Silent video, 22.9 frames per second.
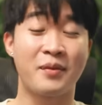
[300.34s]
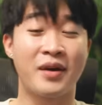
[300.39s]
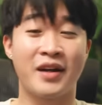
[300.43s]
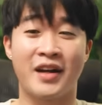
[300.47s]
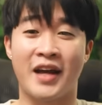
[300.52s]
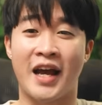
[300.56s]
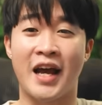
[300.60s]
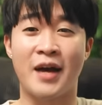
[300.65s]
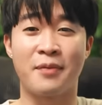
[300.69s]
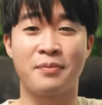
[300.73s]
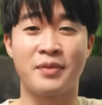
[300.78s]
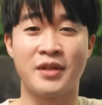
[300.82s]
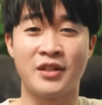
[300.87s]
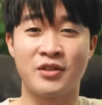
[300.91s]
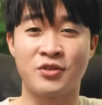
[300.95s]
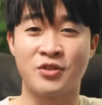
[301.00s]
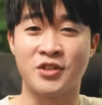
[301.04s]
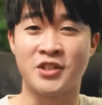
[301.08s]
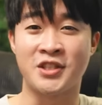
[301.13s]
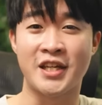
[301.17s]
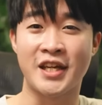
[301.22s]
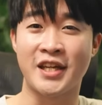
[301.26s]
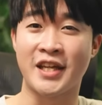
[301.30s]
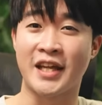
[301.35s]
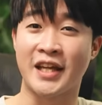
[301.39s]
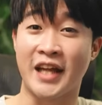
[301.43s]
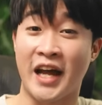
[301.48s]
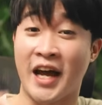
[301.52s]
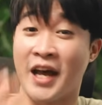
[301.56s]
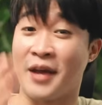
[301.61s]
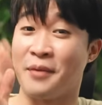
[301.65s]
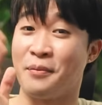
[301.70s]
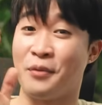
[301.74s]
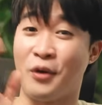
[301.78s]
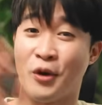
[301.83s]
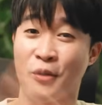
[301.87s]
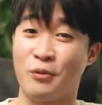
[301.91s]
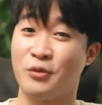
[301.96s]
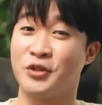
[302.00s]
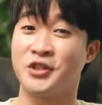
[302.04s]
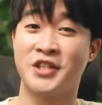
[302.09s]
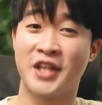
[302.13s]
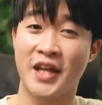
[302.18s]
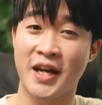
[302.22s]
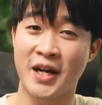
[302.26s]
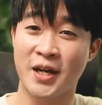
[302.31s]
I'm kind of happy to say that I'm
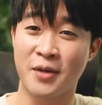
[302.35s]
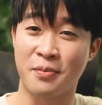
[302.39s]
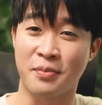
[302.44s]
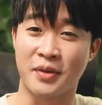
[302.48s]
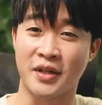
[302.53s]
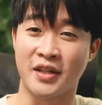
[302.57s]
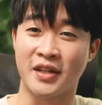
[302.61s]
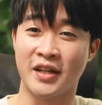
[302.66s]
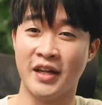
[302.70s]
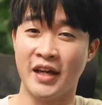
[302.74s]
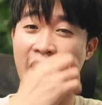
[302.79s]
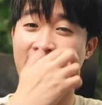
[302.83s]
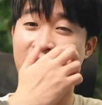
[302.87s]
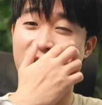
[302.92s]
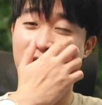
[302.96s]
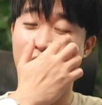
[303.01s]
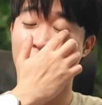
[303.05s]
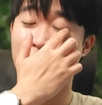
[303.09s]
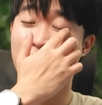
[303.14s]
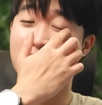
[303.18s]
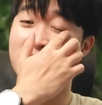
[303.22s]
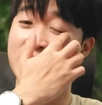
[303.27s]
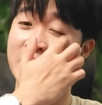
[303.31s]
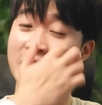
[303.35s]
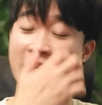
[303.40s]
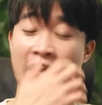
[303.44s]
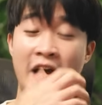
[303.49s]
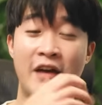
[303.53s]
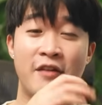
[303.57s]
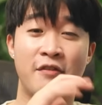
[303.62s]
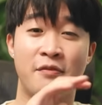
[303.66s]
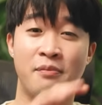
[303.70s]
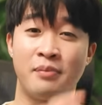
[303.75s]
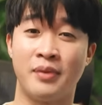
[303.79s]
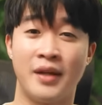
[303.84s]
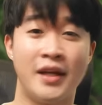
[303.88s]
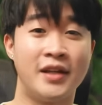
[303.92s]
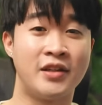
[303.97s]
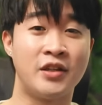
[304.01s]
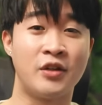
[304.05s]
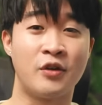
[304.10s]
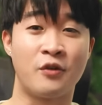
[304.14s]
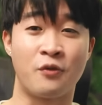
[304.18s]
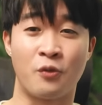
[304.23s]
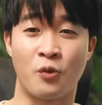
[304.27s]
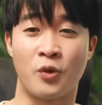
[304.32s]
almost there, but I do still have
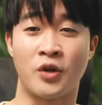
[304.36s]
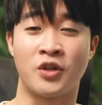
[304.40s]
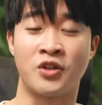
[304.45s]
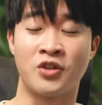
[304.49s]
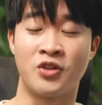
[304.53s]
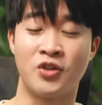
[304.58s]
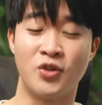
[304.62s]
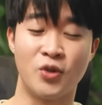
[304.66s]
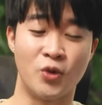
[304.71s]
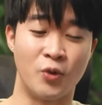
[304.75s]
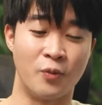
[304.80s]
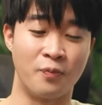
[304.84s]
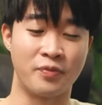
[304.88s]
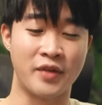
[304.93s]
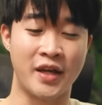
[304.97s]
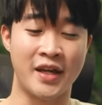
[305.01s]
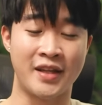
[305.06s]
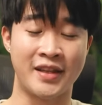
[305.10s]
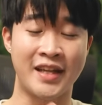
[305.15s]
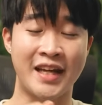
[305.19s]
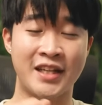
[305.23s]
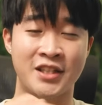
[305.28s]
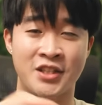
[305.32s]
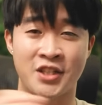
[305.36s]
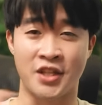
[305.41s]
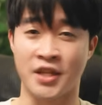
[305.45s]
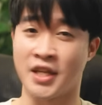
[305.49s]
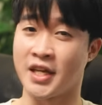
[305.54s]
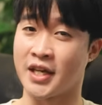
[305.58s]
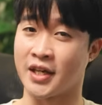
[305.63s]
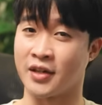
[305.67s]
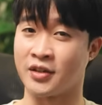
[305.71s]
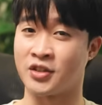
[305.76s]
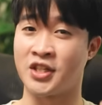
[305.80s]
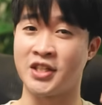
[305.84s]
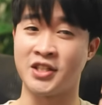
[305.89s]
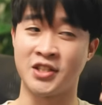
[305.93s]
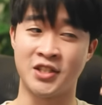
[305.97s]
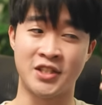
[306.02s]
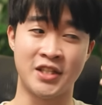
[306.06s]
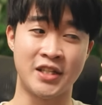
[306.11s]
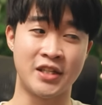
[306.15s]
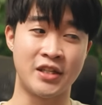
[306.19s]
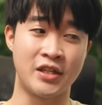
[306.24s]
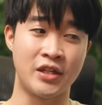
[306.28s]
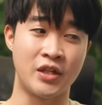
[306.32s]
plenty of work to do. And that's the thing,
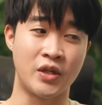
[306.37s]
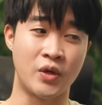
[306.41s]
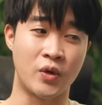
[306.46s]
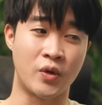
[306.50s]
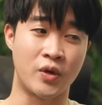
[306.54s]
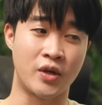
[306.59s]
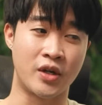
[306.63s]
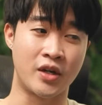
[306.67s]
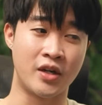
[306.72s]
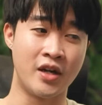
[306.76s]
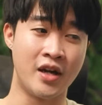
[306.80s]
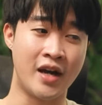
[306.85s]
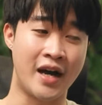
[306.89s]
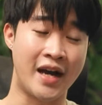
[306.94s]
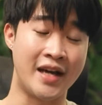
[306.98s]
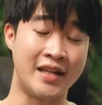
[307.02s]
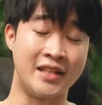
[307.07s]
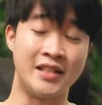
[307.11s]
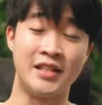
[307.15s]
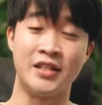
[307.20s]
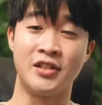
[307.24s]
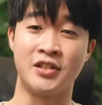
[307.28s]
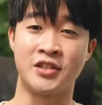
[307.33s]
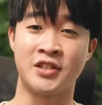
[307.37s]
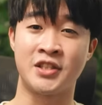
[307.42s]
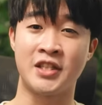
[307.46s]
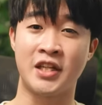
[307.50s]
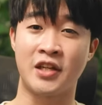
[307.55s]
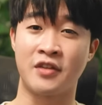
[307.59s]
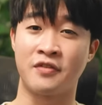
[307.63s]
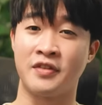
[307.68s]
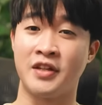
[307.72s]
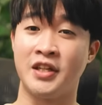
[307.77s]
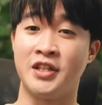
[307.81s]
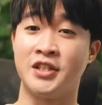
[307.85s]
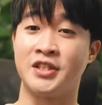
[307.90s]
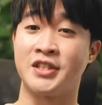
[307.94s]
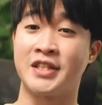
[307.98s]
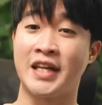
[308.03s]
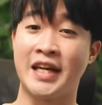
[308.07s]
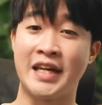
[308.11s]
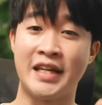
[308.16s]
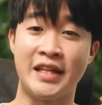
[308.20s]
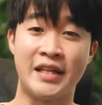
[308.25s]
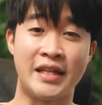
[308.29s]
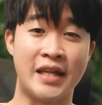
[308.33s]
chasing your ideal self
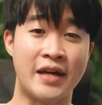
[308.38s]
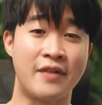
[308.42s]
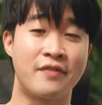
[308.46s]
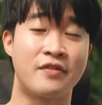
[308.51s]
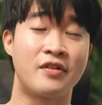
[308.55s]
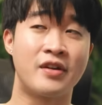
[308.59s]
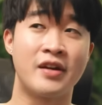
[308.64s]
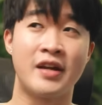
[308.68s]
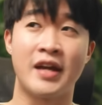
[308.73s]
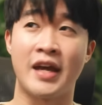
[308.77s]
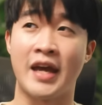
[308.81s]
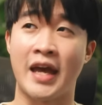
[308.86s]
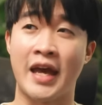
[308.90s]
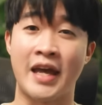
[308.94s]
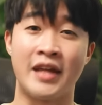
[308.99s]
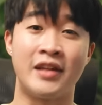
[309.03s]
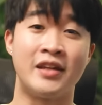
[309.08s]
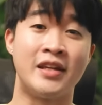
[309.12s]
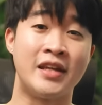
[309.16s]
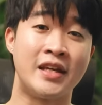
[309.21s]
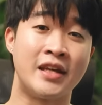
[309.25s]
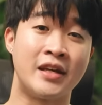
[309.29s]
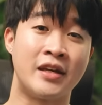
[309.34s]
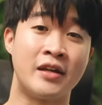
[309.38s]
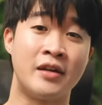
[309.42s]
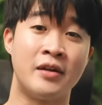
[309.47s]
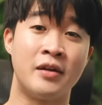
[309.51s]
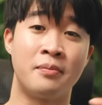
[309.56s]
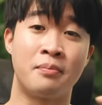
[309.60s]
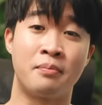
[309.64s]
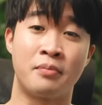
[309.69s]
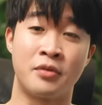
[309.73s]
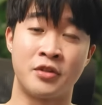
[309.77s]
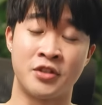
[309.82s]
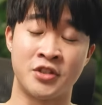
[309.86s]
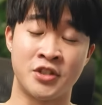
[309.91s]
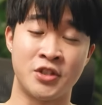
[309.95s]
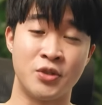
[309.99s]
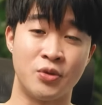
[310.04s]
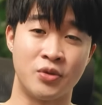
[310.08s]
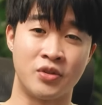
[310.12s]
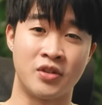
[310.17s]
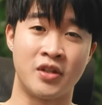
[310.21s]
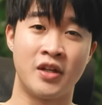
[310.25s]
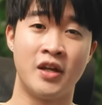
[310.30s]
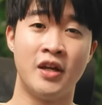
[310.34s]
is a never-ending
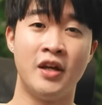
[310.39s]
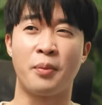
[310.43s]
pursuit.